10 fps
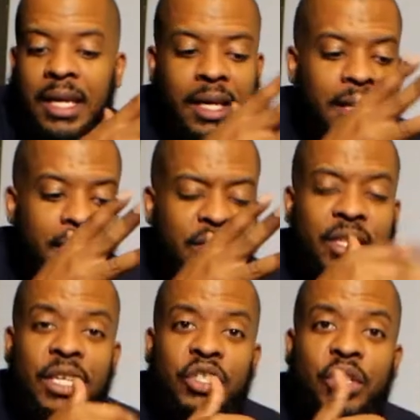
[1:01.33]
is
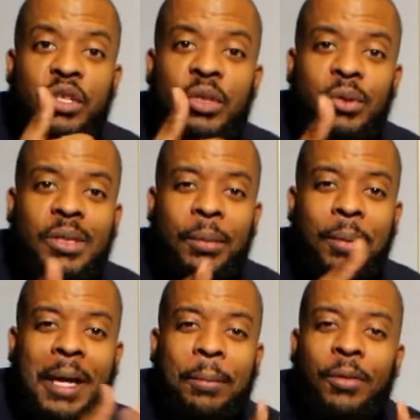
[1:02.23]
should you use the
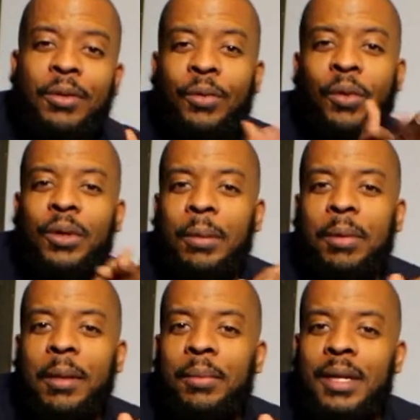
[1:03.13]
paper, the rolled up paper